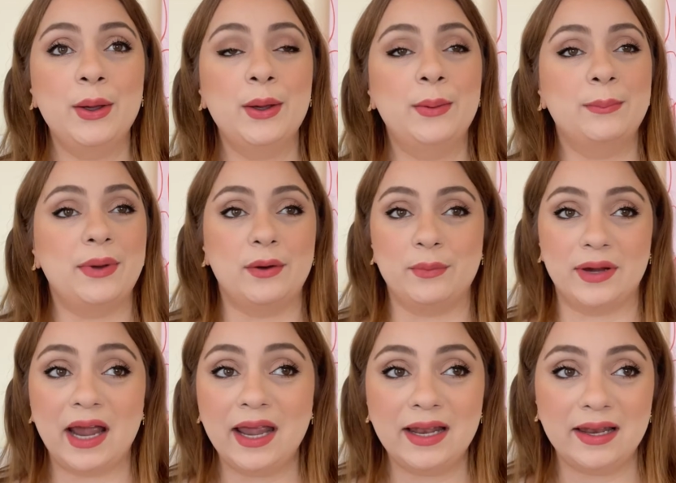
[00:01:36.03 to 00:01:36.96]
But
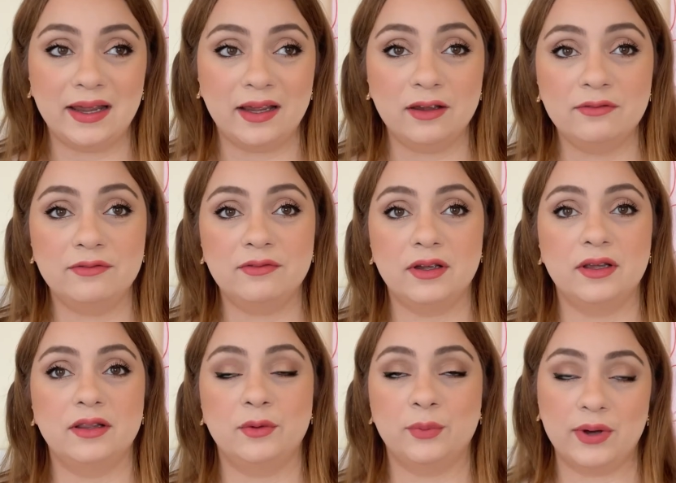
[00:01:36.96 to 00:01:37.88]
where I live,
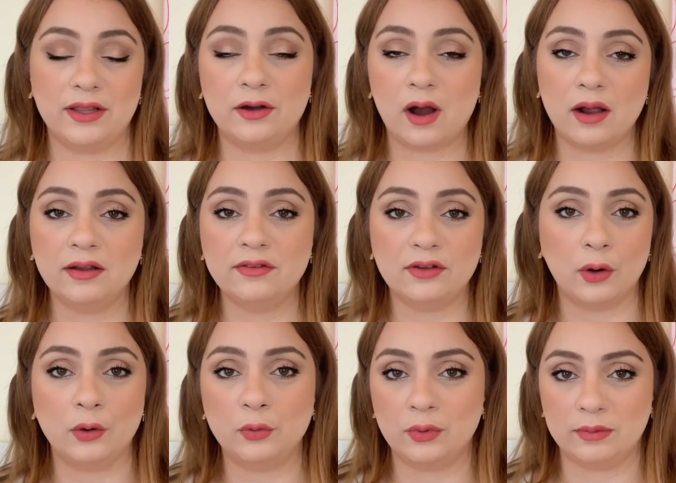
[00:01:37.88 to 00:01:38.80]
the weather on its
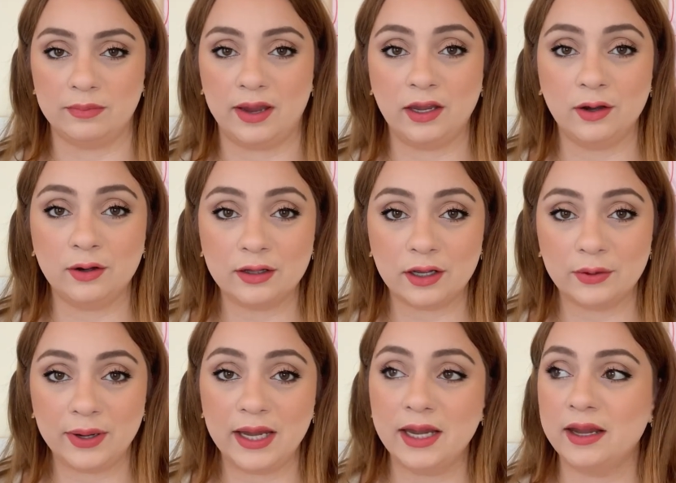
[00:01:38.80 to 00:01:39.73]
own will make you
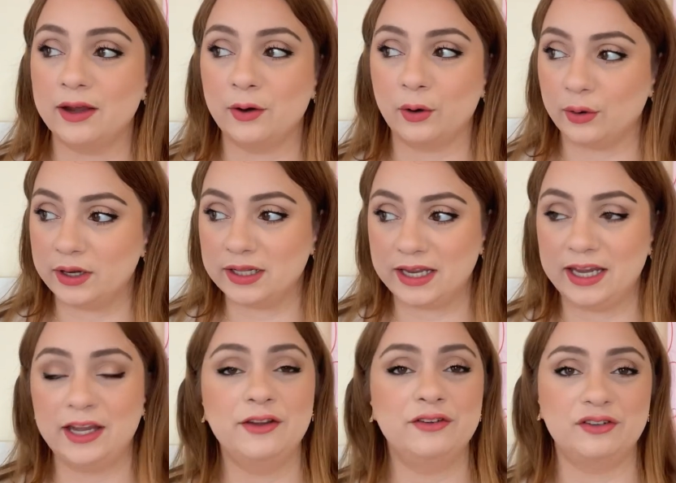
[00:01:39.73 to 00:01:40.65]
glowy,
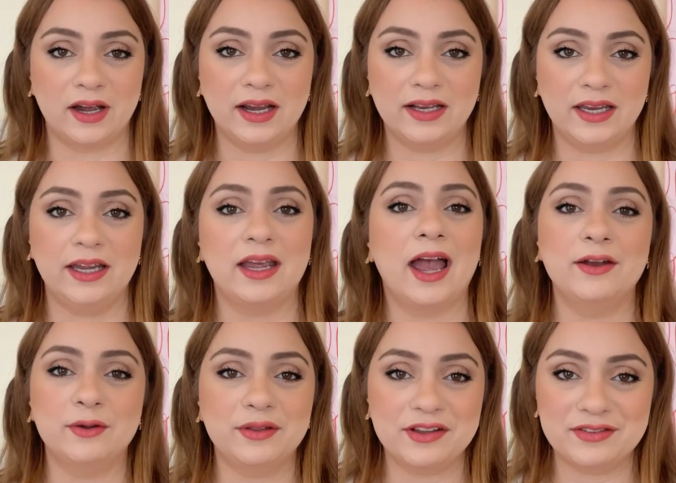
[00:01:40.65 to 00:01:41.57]
oily, shiny. I
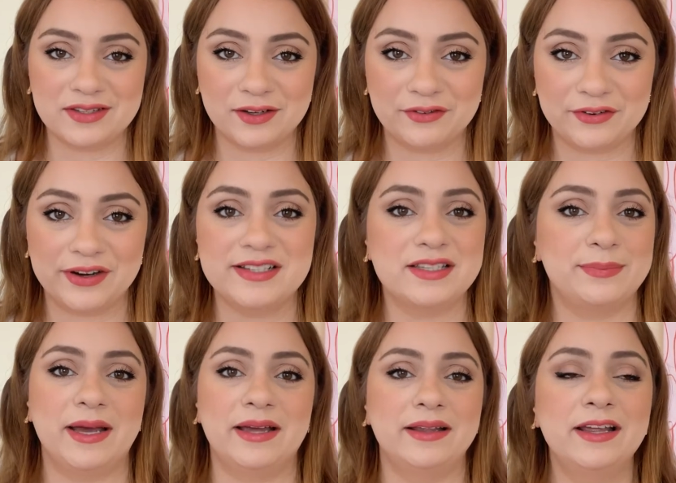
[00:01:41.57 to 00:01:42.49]
know there's a difference,
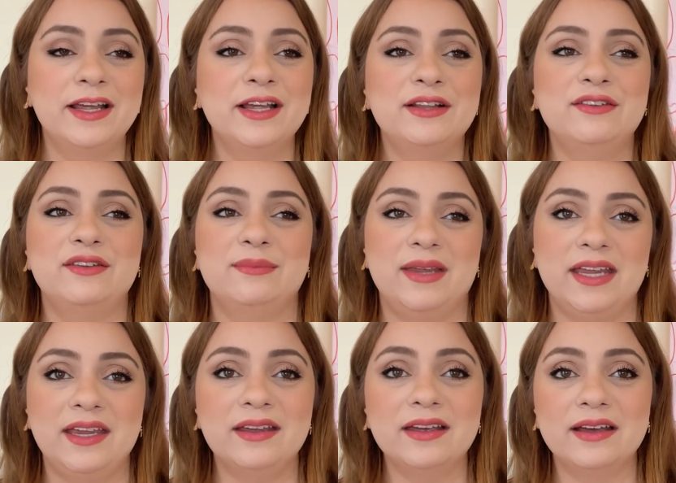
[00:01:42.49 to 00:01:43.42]
but to
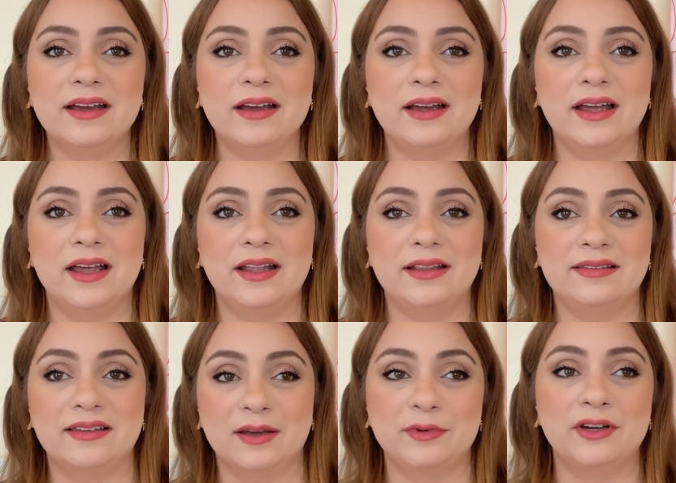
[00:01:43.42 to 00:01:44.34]
me, in
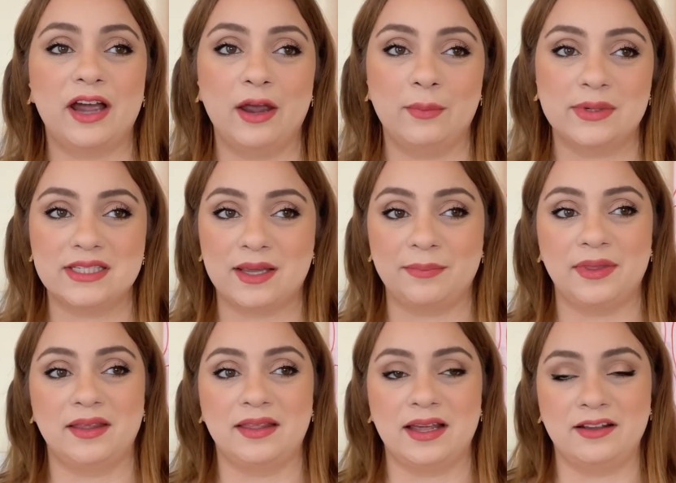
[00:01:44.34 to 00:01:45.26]
summer, I want
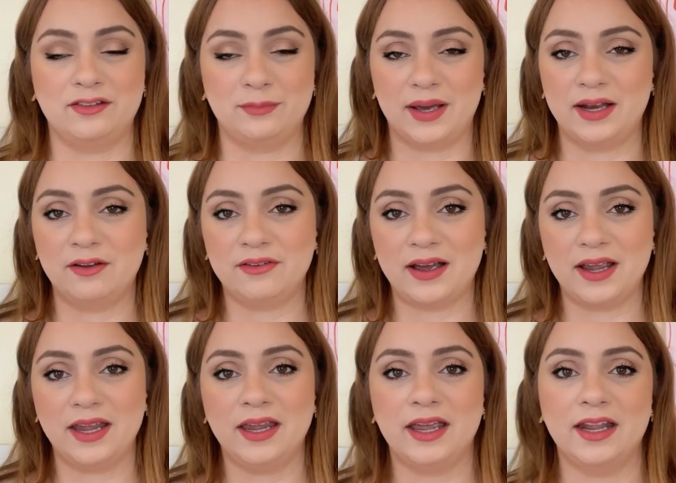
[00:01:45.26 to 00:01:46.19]
something that is
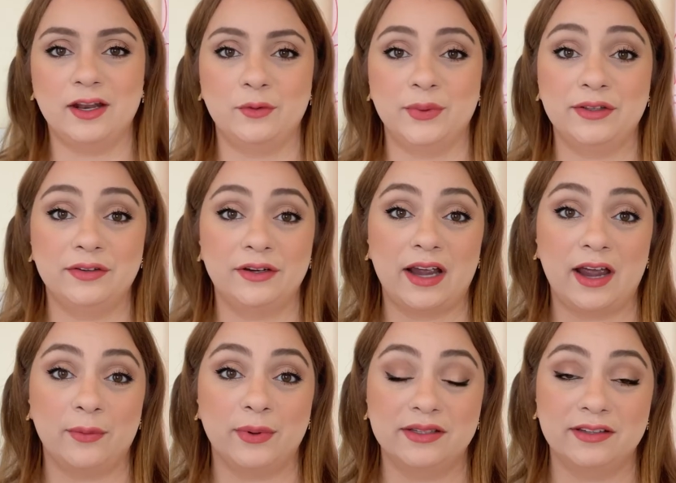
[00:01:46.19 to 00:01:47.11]
mattifying, and in winter,
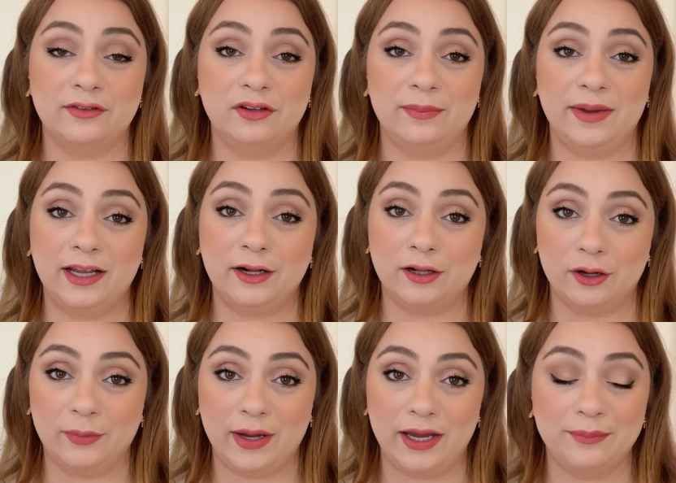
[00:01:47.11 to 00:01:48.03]
I want it to be
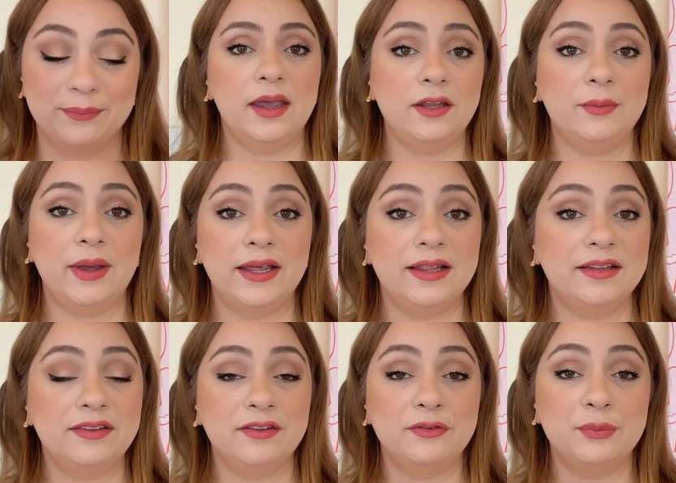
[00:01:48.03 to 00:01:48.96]
glowy. Anyway,
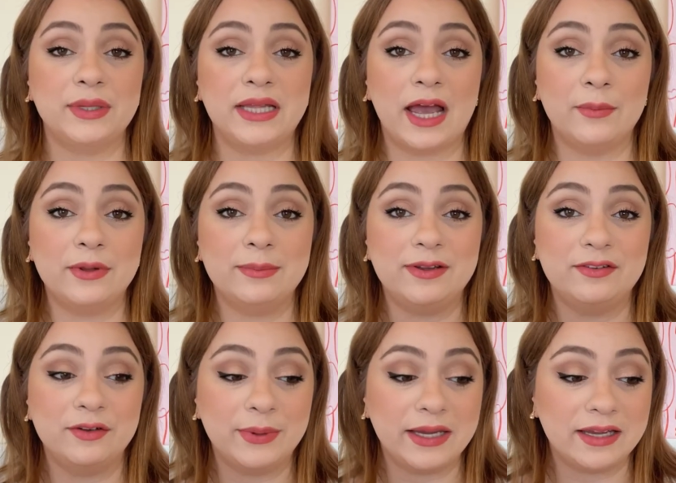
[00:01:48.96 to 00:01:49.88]
this is what I will be
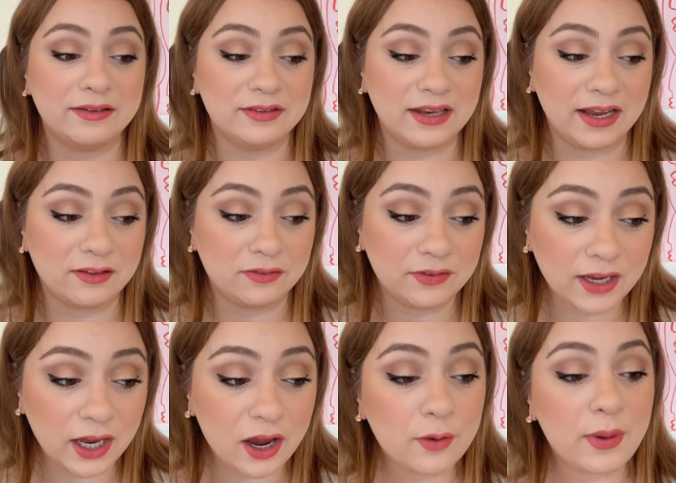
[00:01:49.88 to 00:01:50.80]
doing in today's
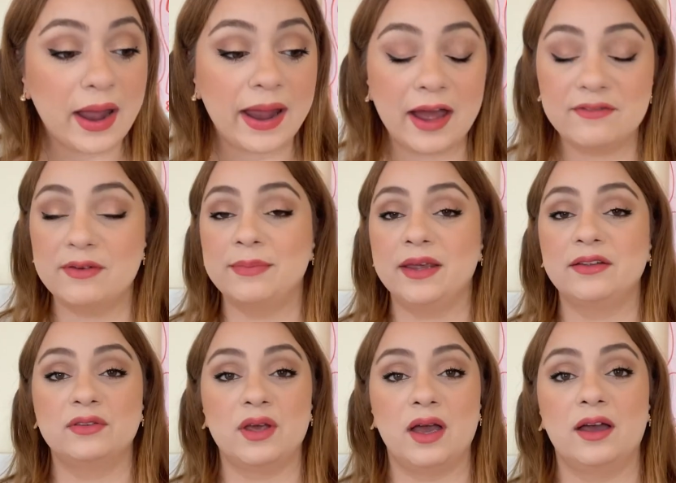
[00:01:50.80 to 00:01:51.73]
video. I have a
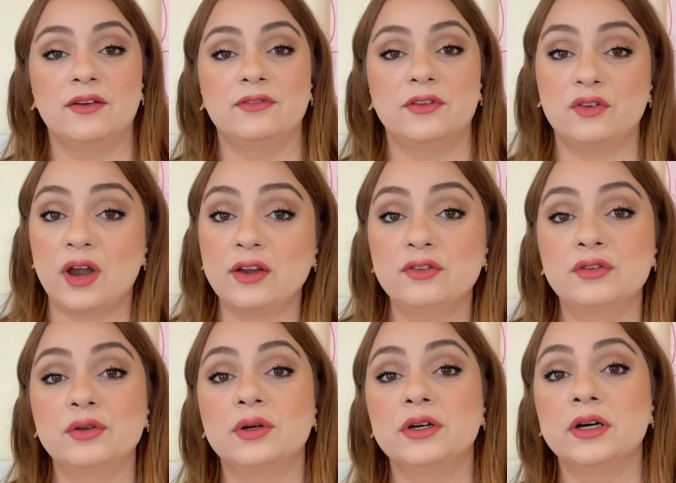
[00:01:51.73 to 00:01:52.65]
mix of
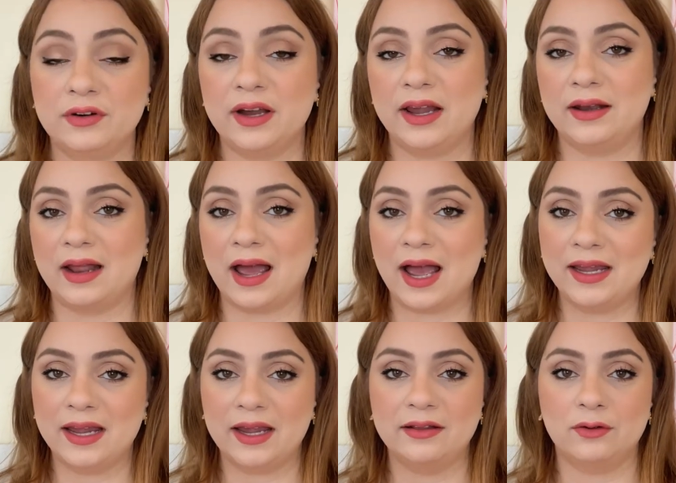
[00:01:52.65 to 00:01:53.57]
drugstore and
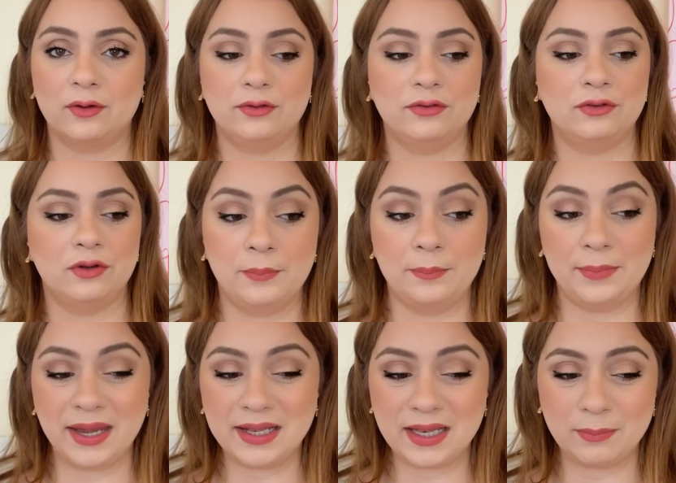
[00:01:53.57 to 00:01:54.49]
high-end, also
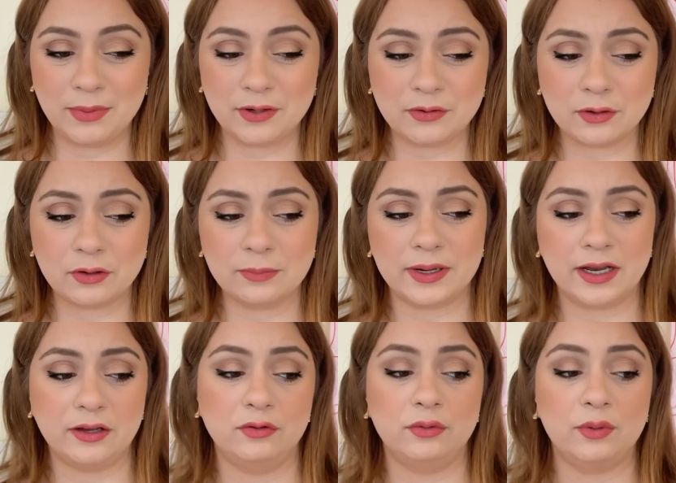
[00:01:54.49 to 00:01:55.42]
mainly mineral, but
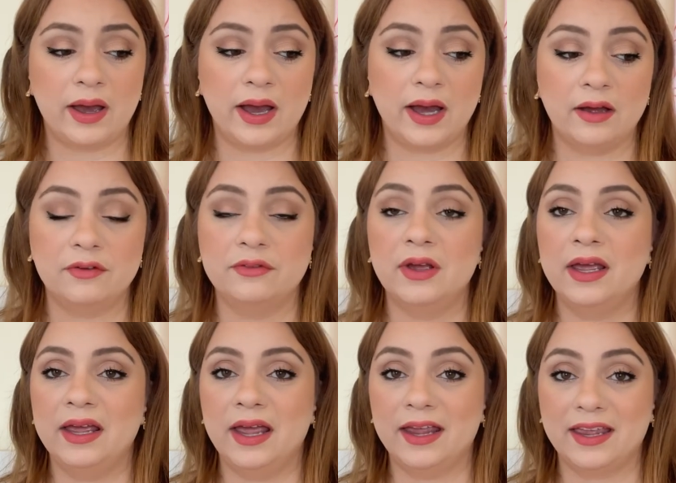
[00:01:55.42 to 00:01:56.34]
I do have
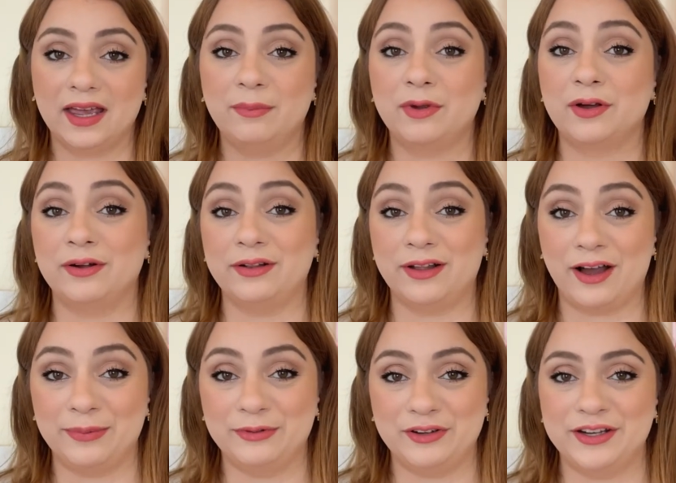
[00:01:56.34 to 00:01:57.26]
a chemical
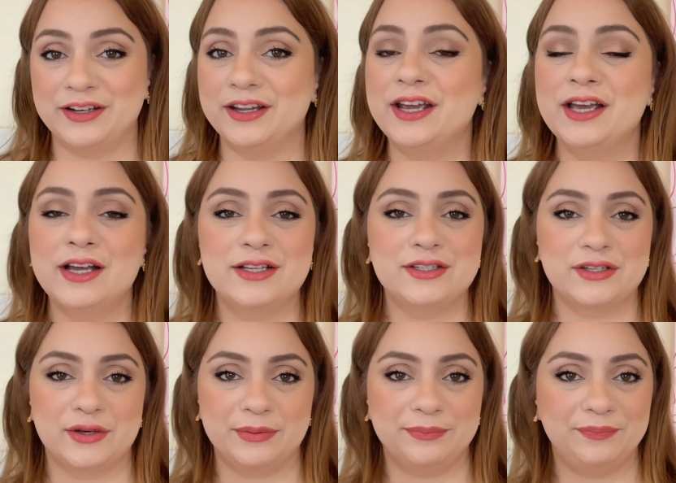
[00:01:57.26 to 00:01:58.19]
option.
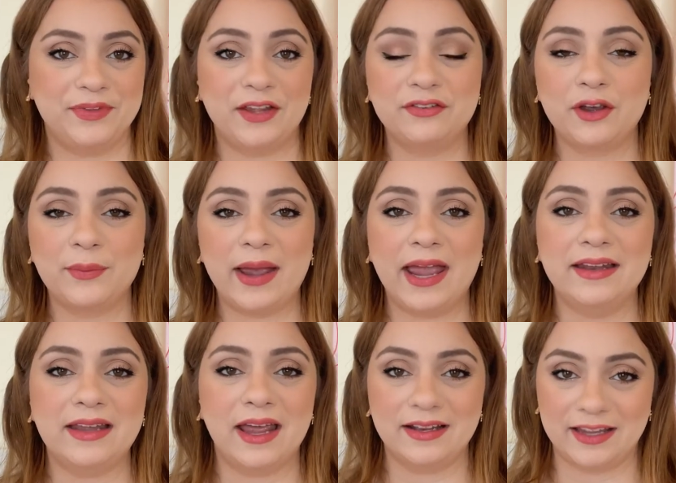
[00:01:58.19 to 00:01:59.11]
So let's go
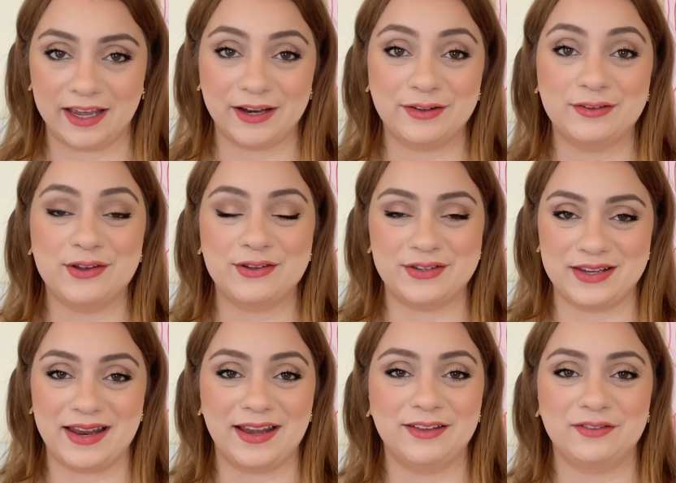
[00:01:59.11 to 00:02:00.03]
ahead and get into
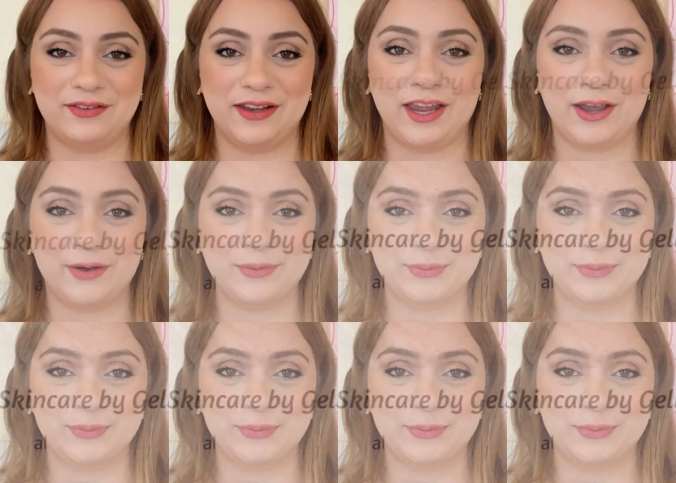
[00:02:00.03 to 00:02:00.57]
today's video.